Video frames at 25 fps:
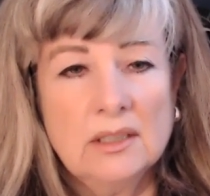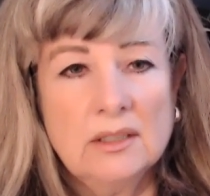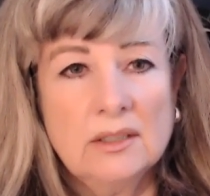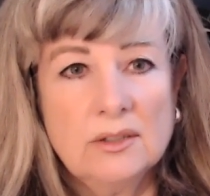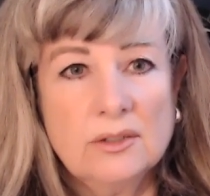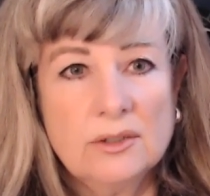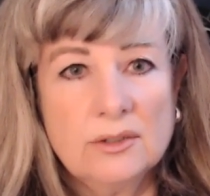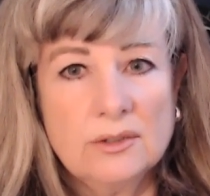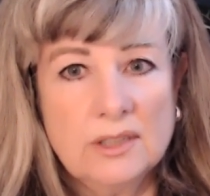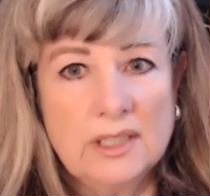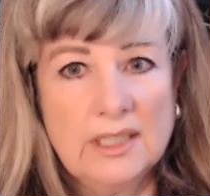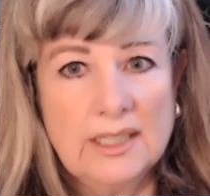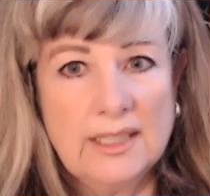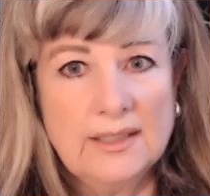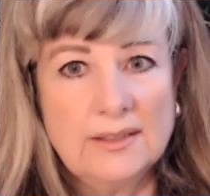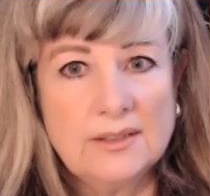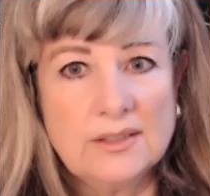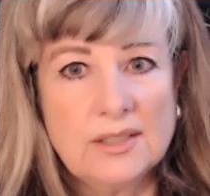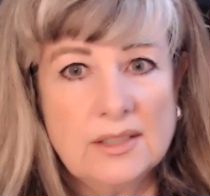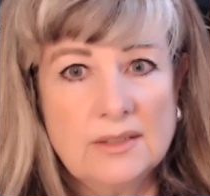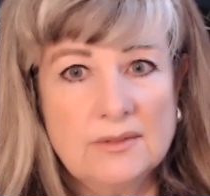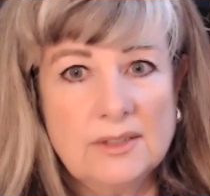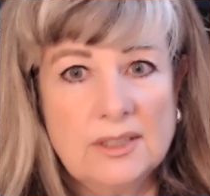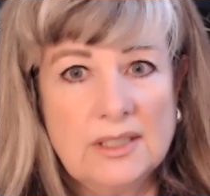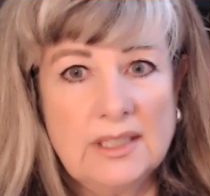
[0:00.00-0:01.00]

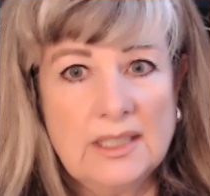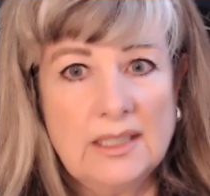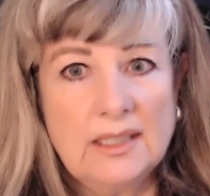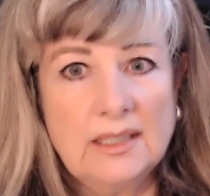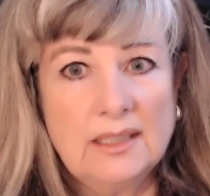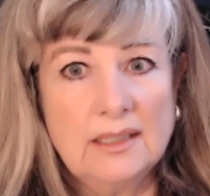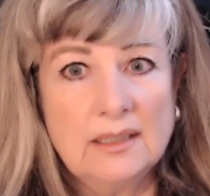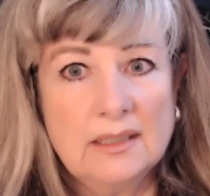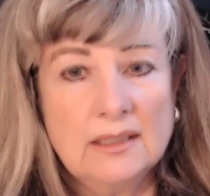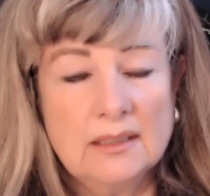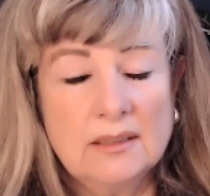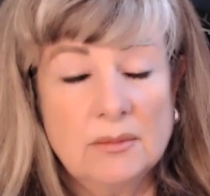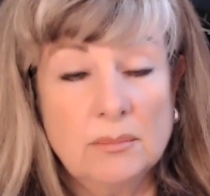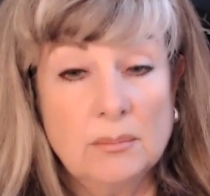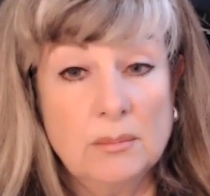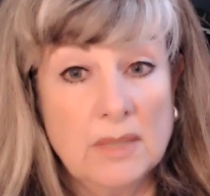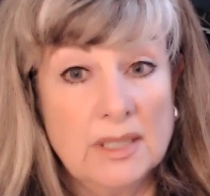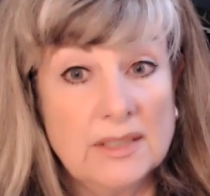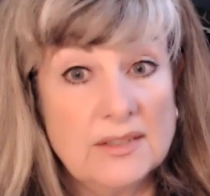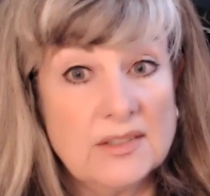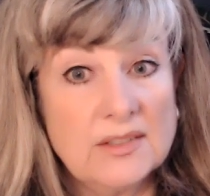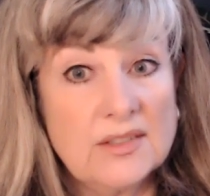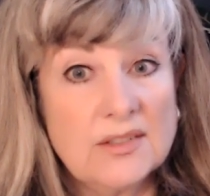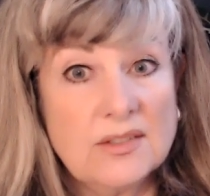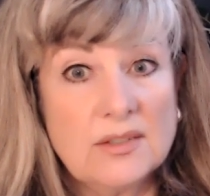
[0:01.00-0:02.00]
creativity
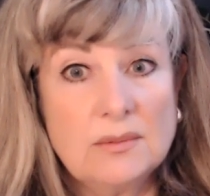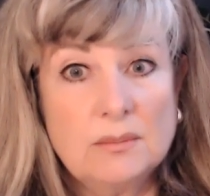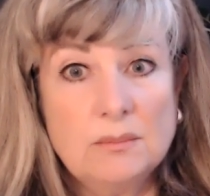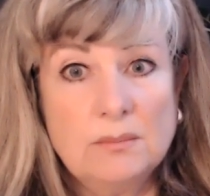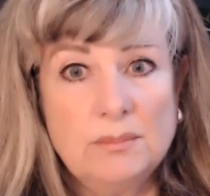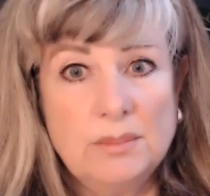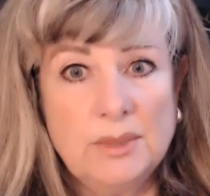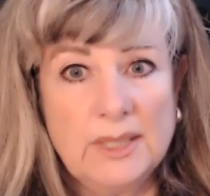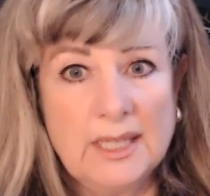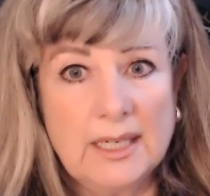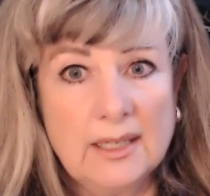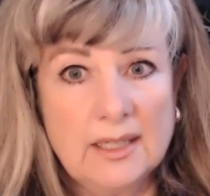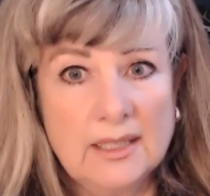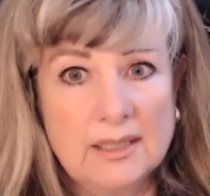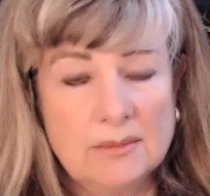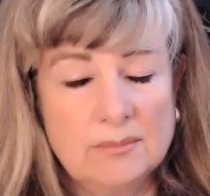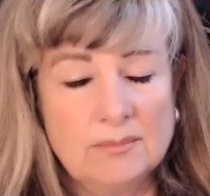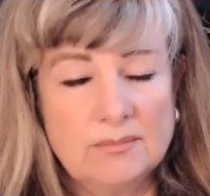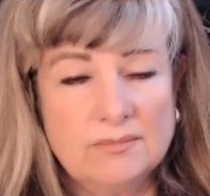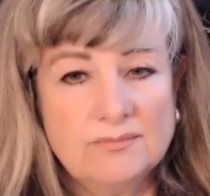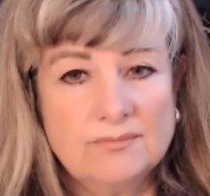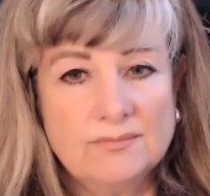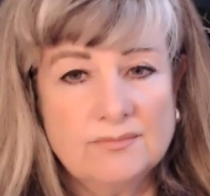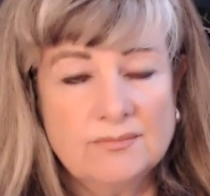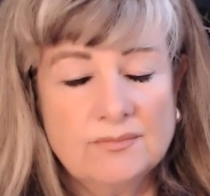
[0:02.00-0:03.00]
must become?
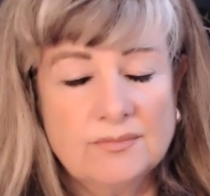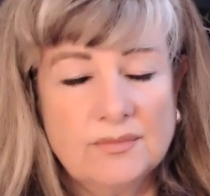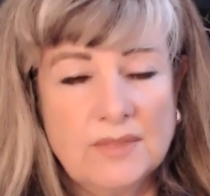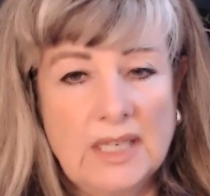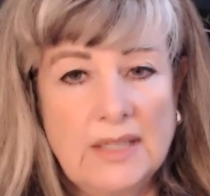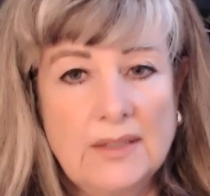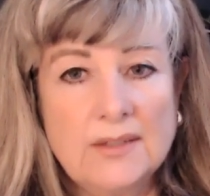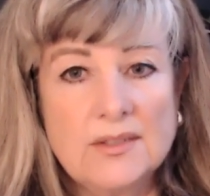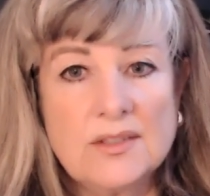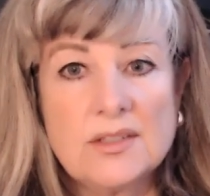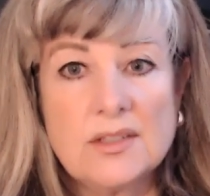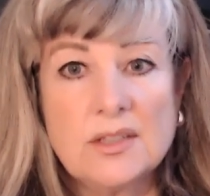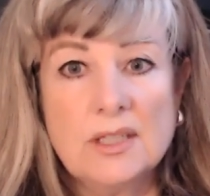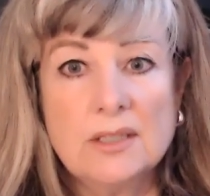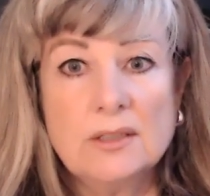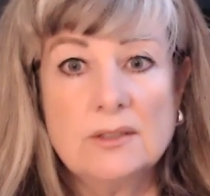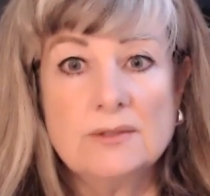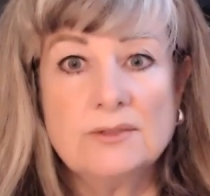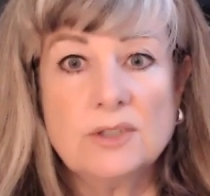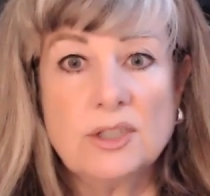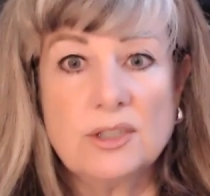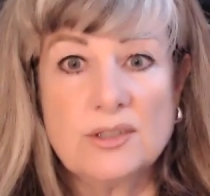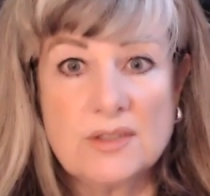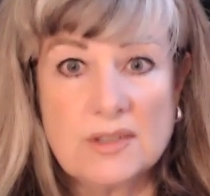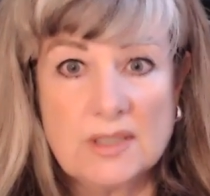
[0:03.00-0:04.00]
Instead
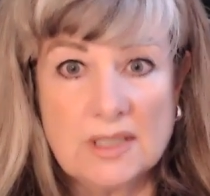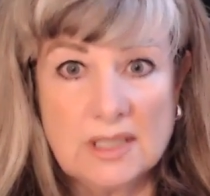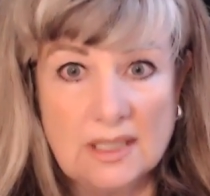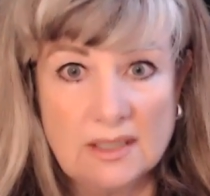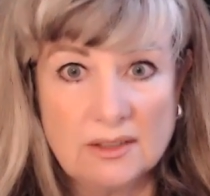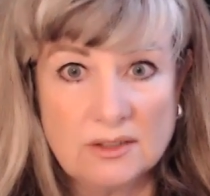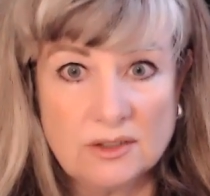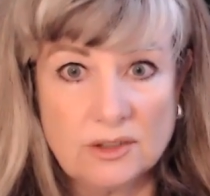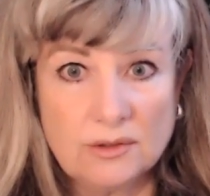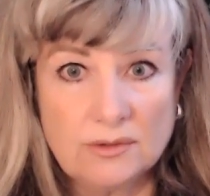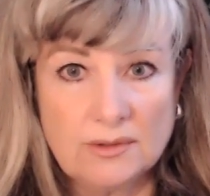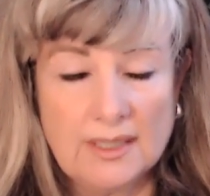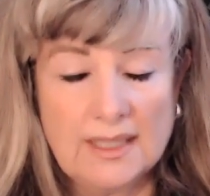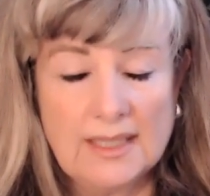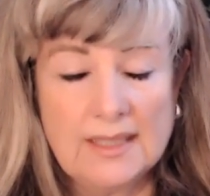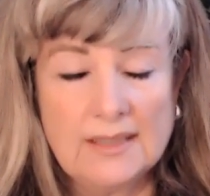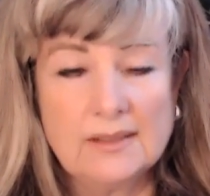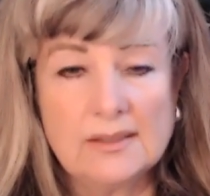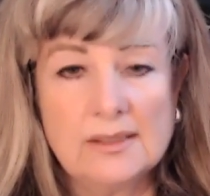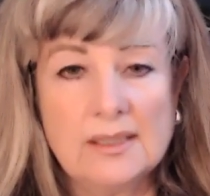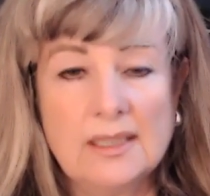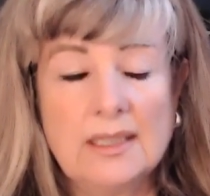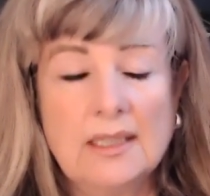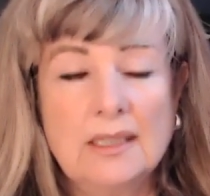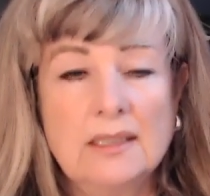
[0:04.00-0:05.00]
of just
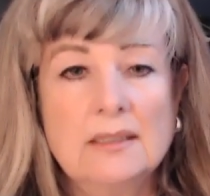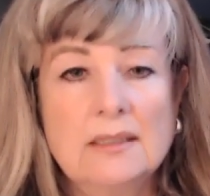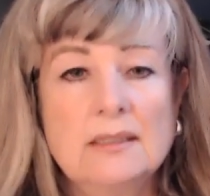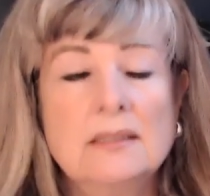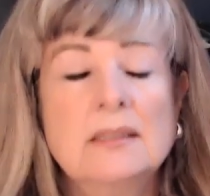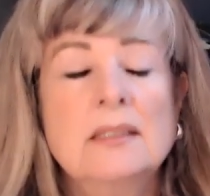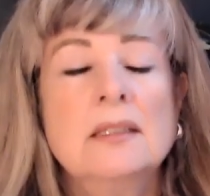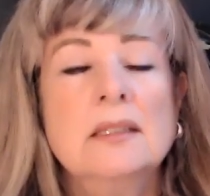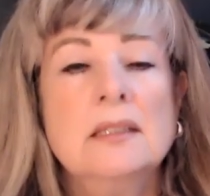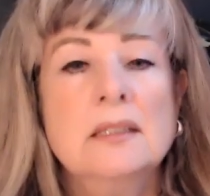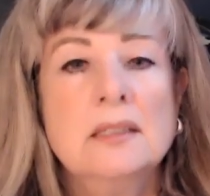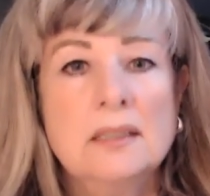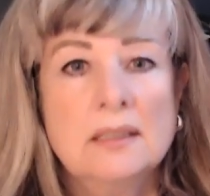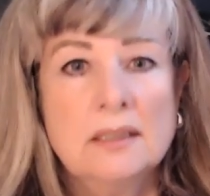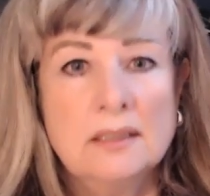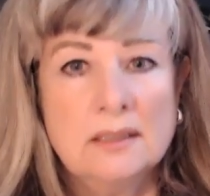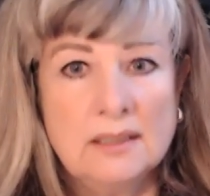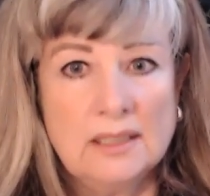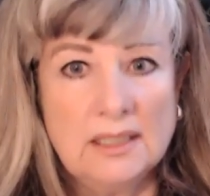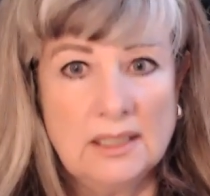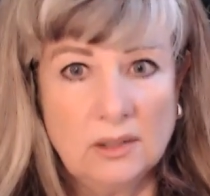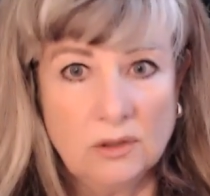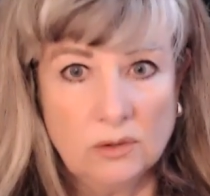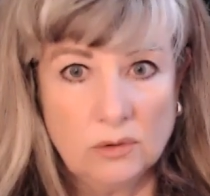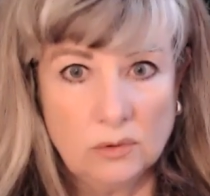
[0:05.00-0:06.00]
iterating
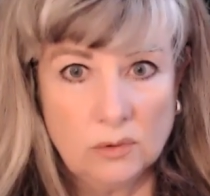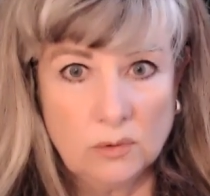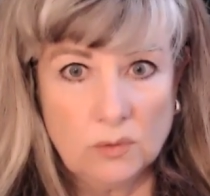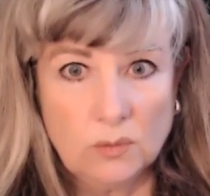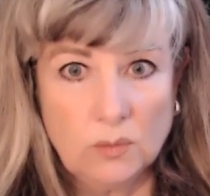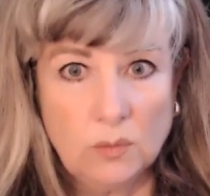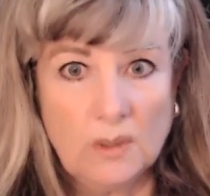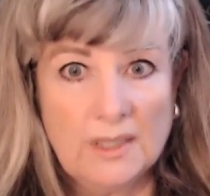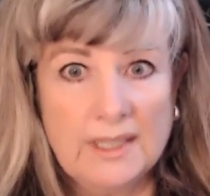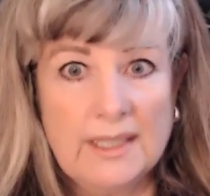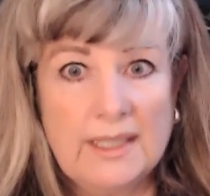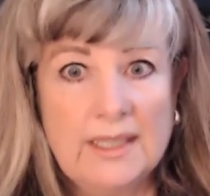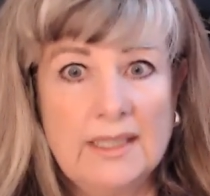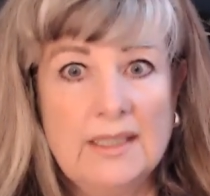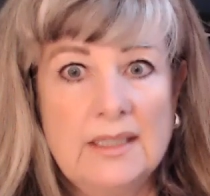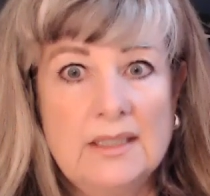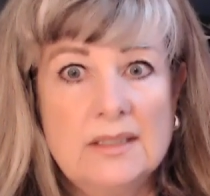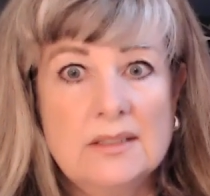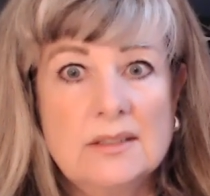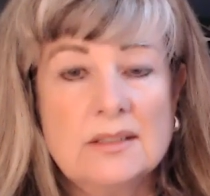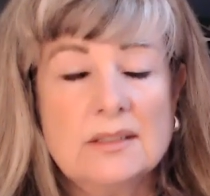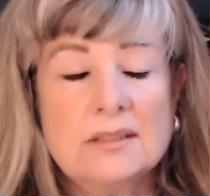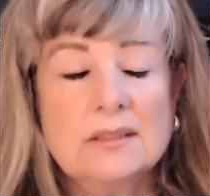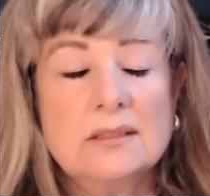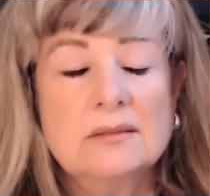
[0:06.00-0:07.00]
the old
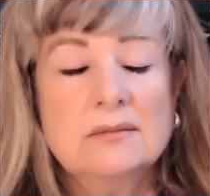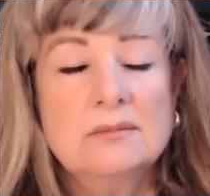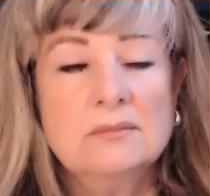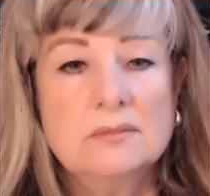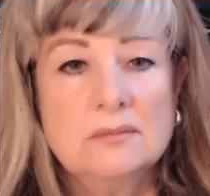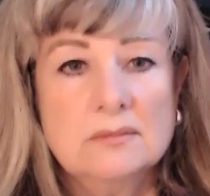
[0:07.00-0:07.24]
ways,